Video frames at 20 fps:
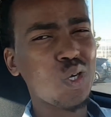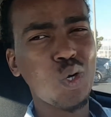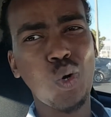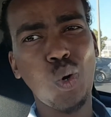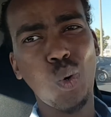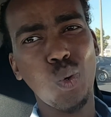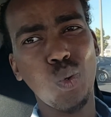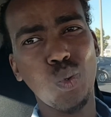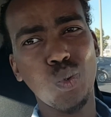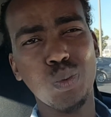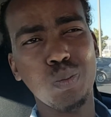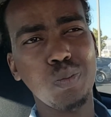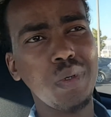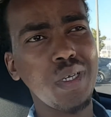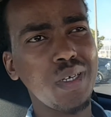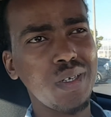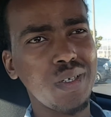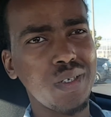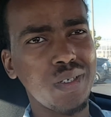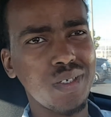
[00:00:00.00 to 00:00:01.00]
cold
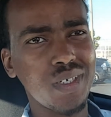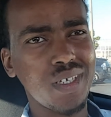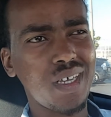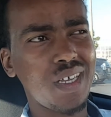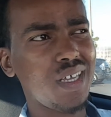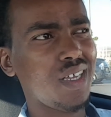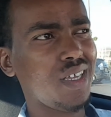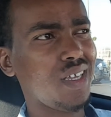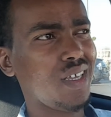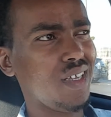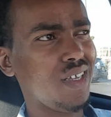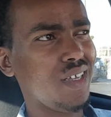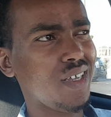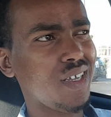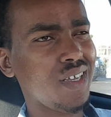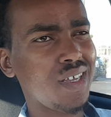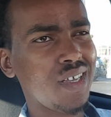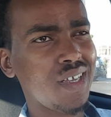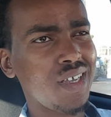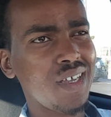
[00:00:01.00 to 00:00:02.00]
meal.
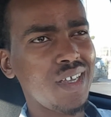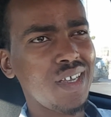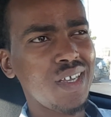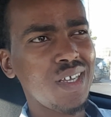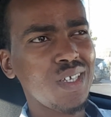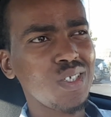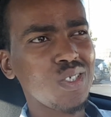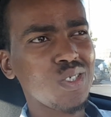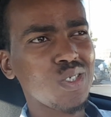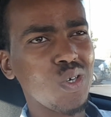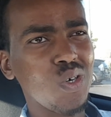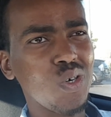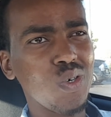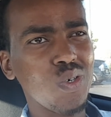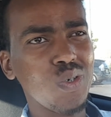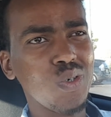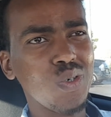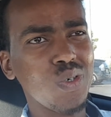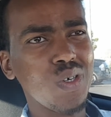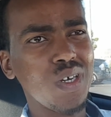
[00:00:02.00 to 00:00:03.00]

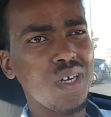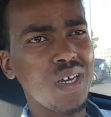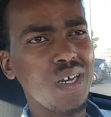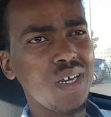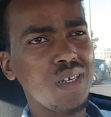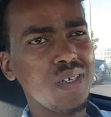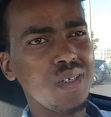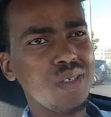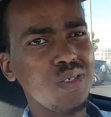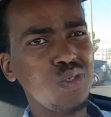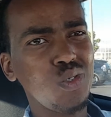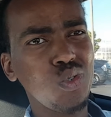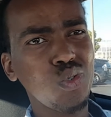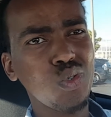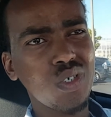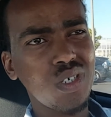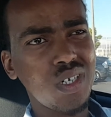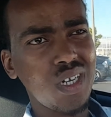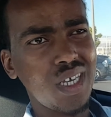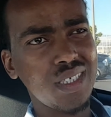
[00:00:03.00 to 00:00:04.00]
So
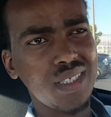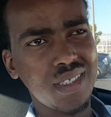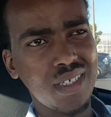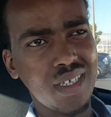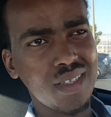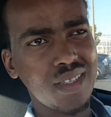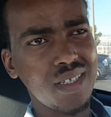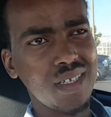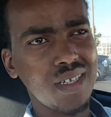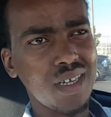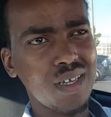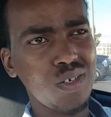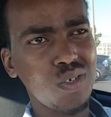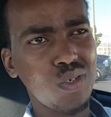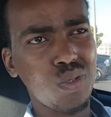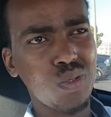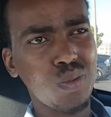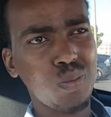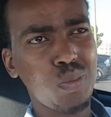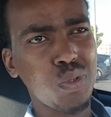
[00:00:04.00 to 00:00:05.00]
utilize that thing. I
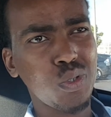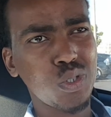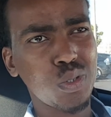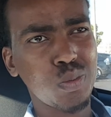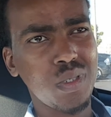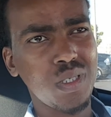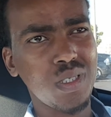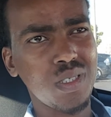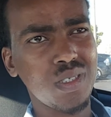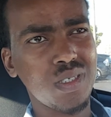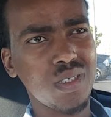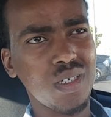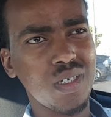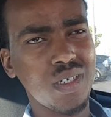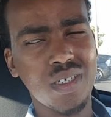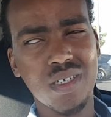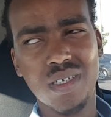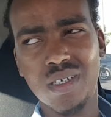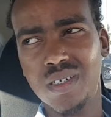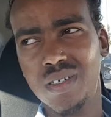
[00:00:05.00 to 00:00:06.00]
know Postmates,
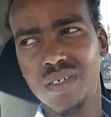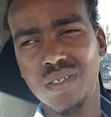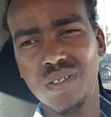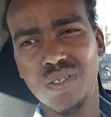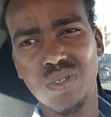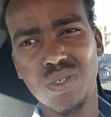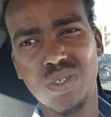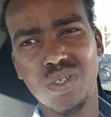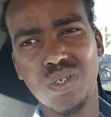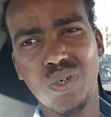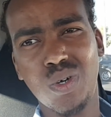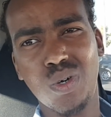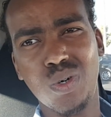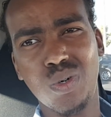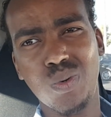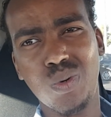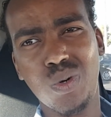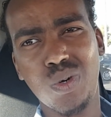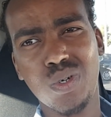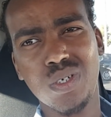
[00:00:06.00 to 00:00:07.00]
you can
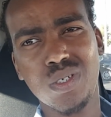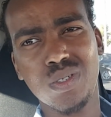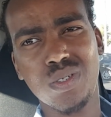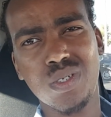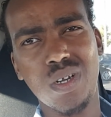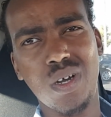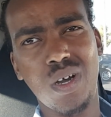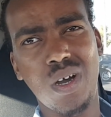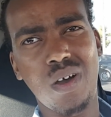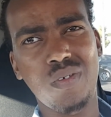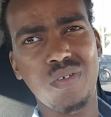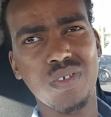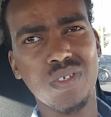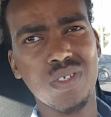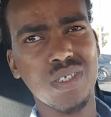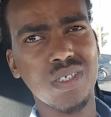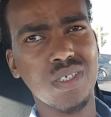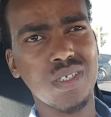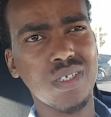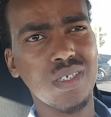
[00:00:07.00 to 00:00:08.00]
go walk into the
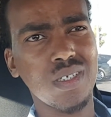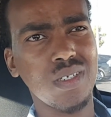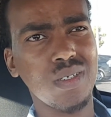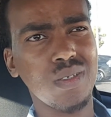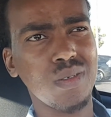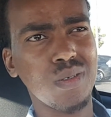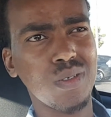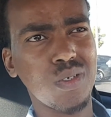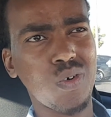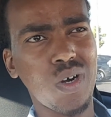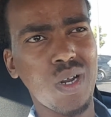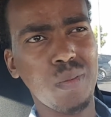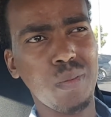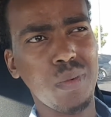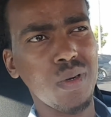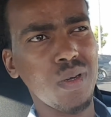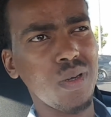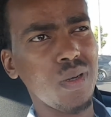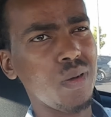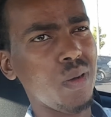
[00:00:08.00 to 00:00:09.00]
office and grab
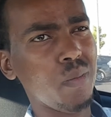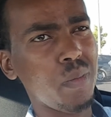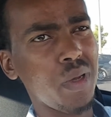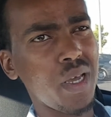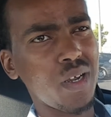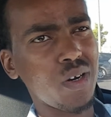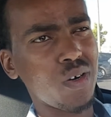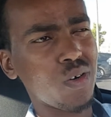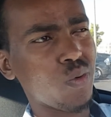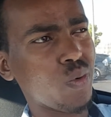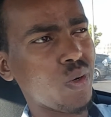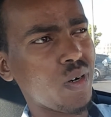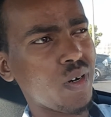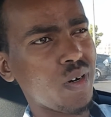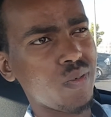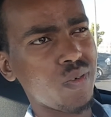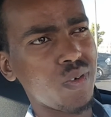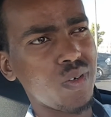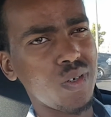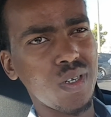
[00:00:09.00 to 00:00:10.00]
a bag or
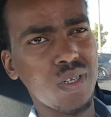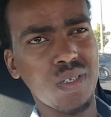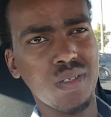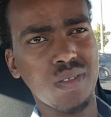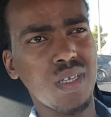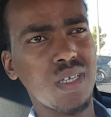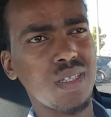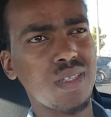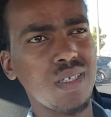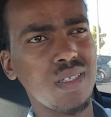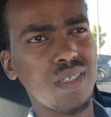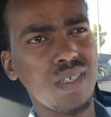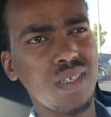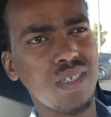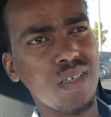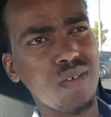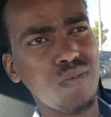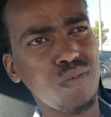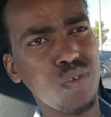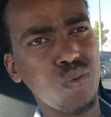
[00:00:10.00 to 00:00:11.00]
whatever, and I think they
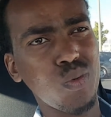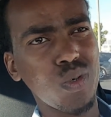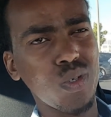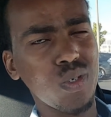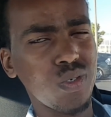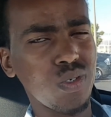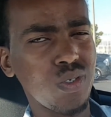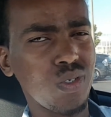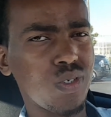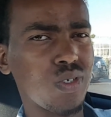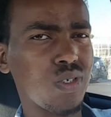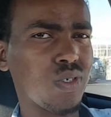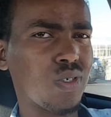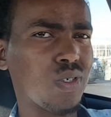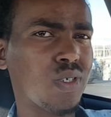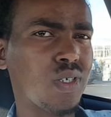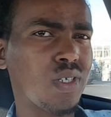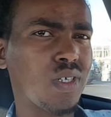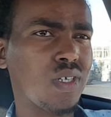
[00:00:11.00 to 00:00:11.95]
give you one on your